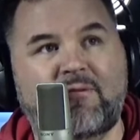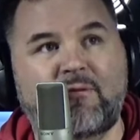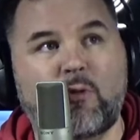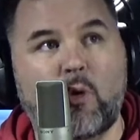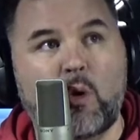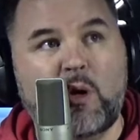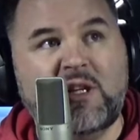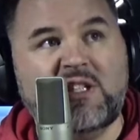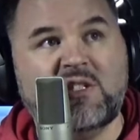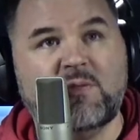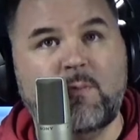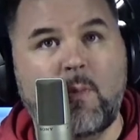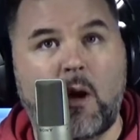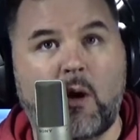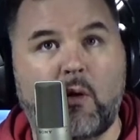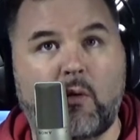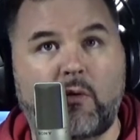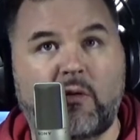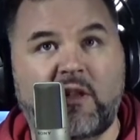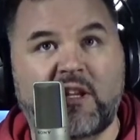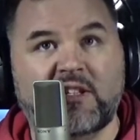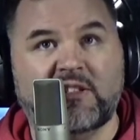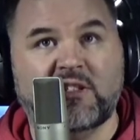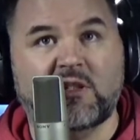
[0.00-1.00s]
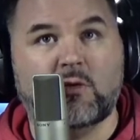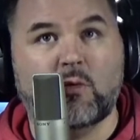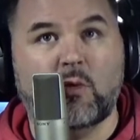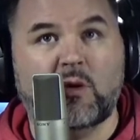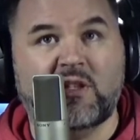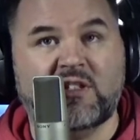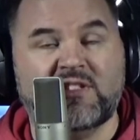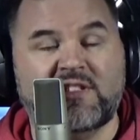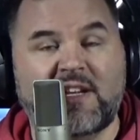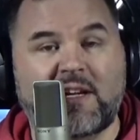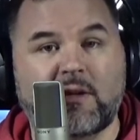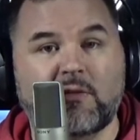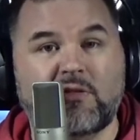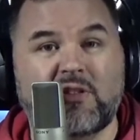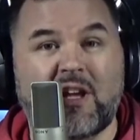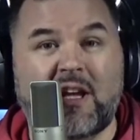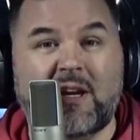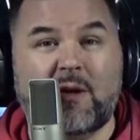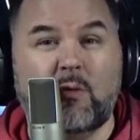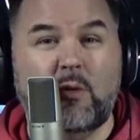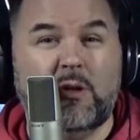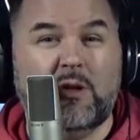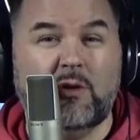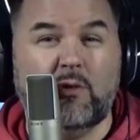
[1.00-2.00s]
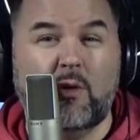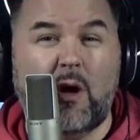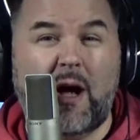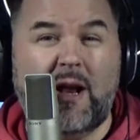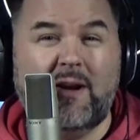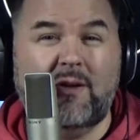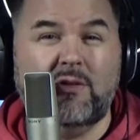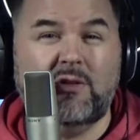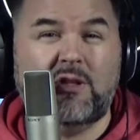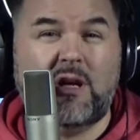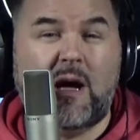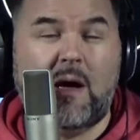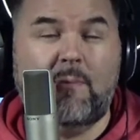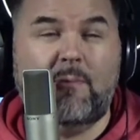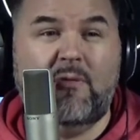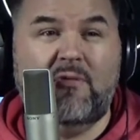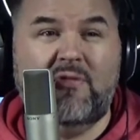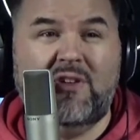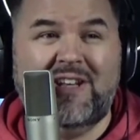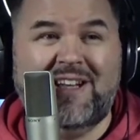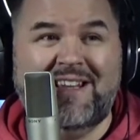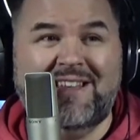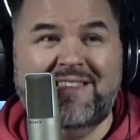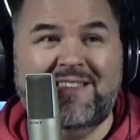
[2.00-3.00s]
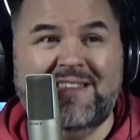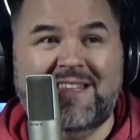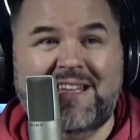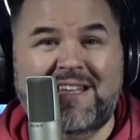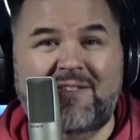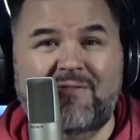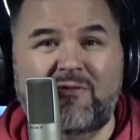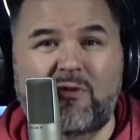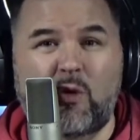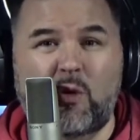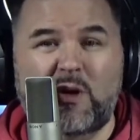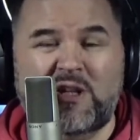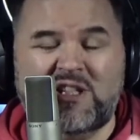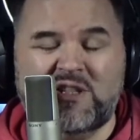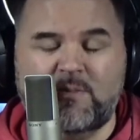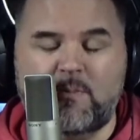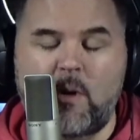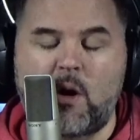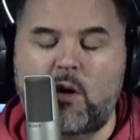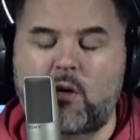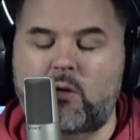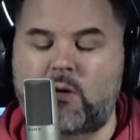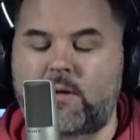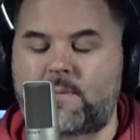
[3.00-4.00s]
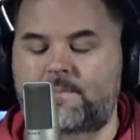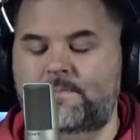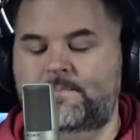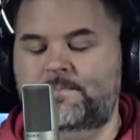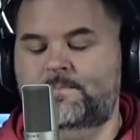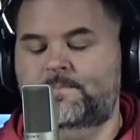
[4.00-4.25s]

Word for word: voice mode, this is what it sounds like when you're right on top of it in the voice mode.